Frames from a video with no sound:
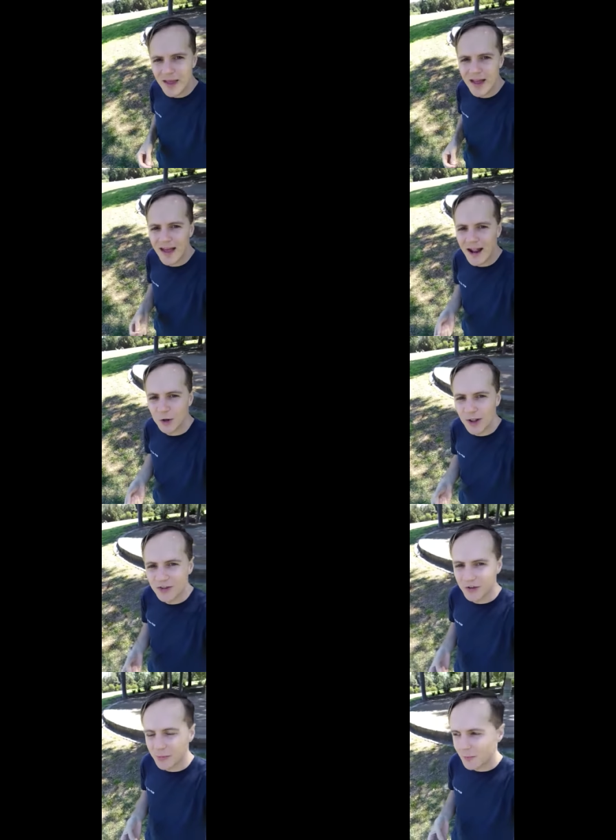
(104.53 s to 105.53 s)
Anyway, that's
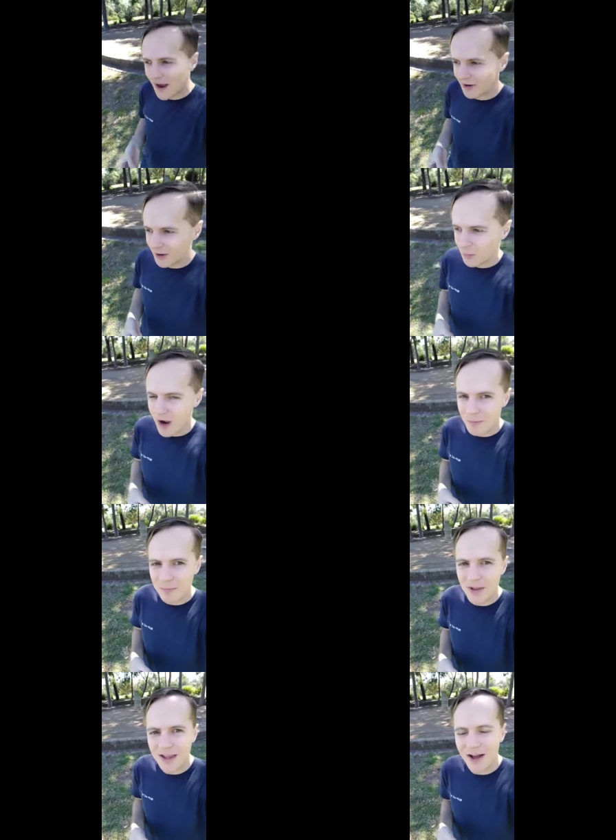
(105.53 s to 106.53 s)
just a bit of background why I'm up
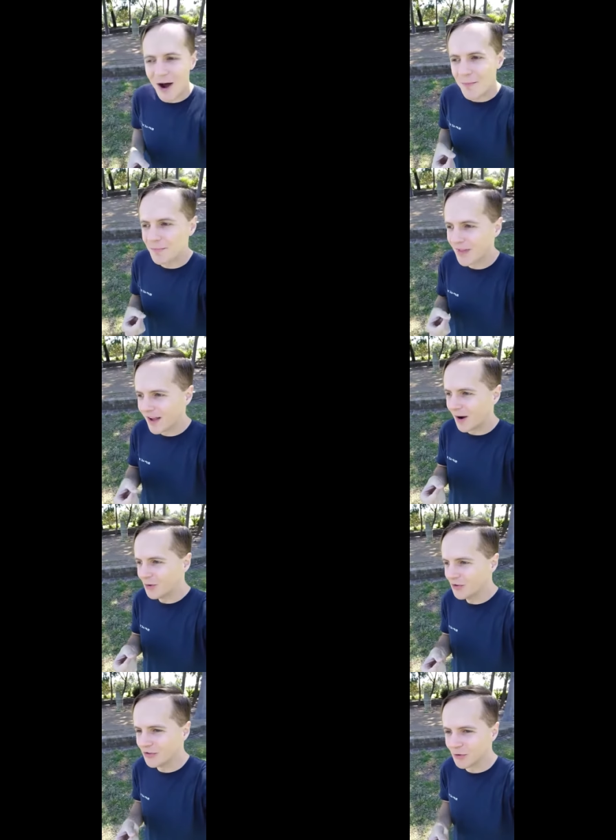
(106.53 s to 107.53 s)
here. Um, I
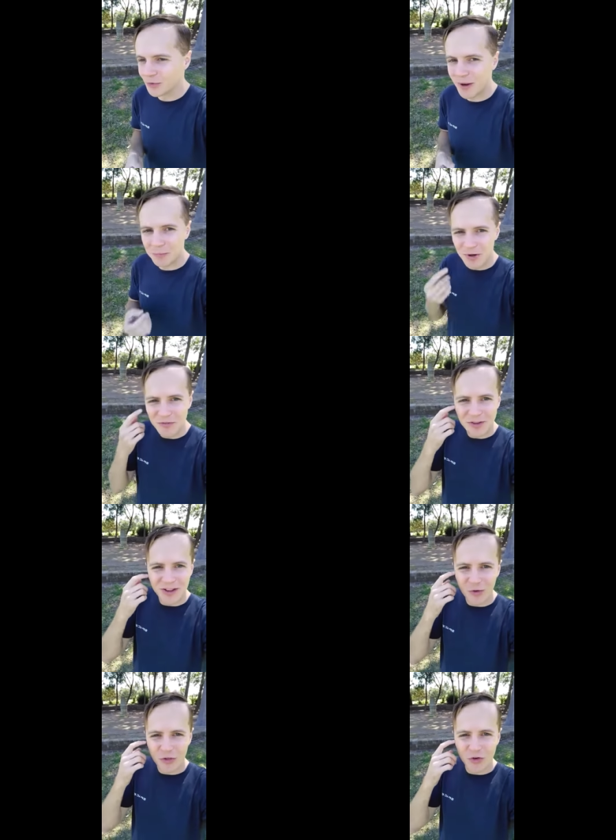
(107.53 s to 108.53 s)
wanted to just talk about briefly
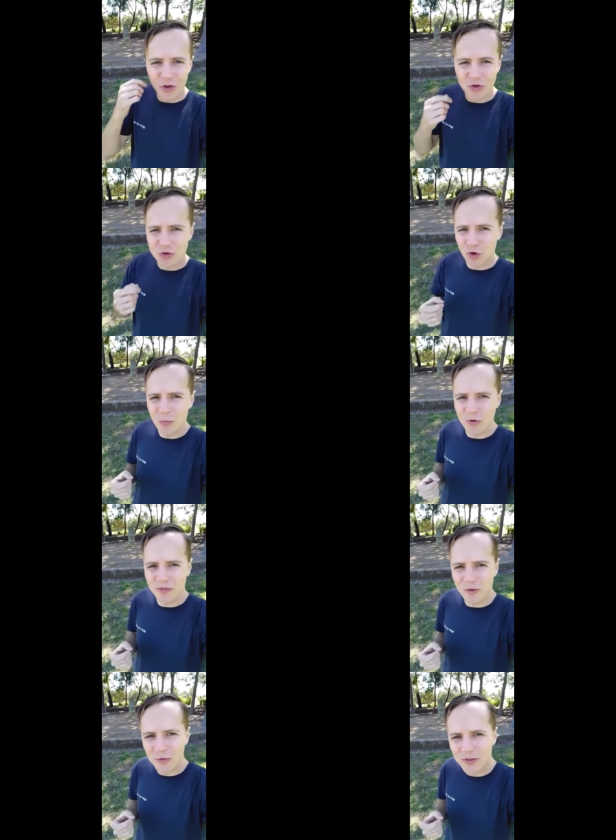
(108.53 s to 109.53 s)
like the, the trauma
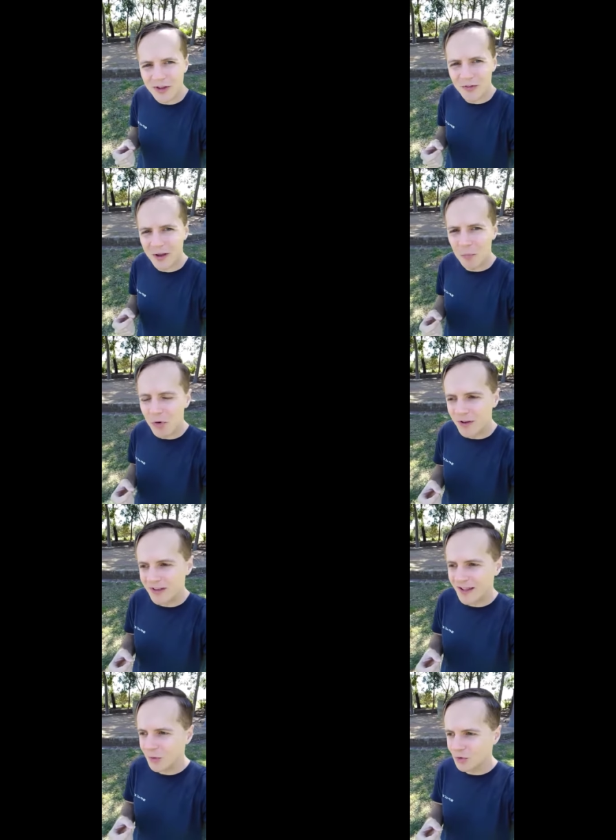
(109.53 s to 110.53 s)
of those things, of, like moving.
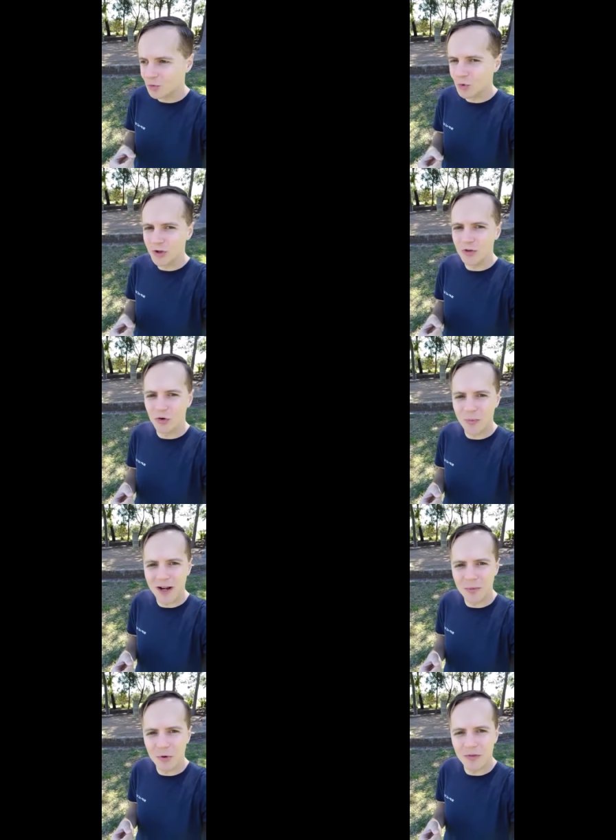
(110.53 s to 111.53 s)
Like it was really
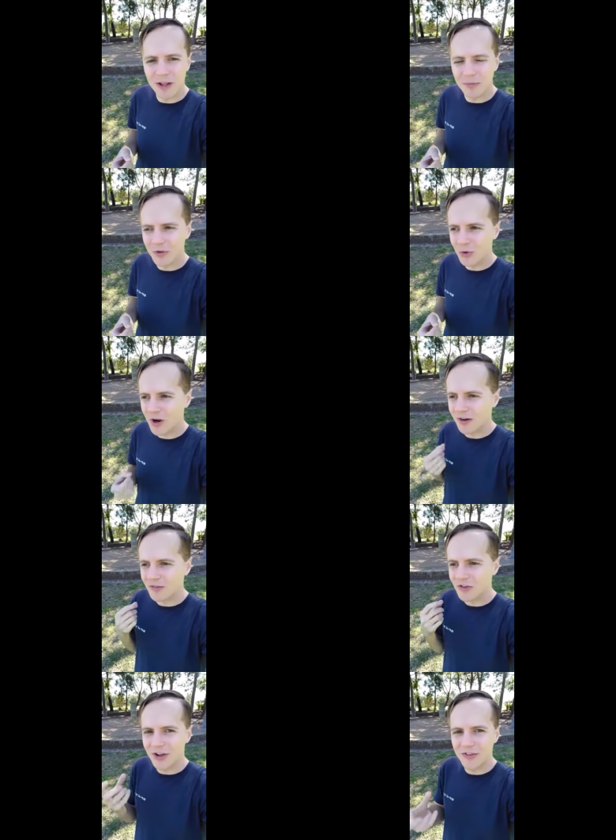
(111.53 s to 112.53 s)
traumatic moving. I'm still kind
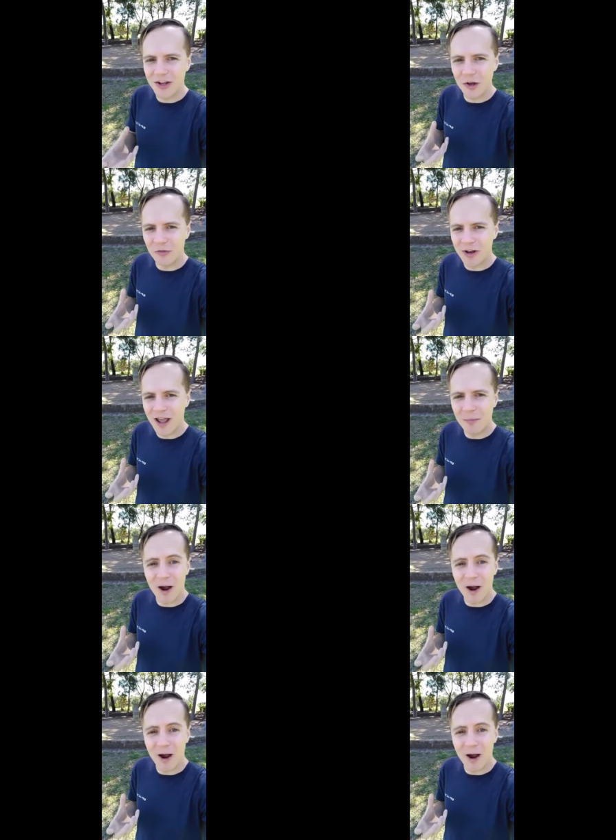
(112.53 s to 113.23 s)
of just getting over it now.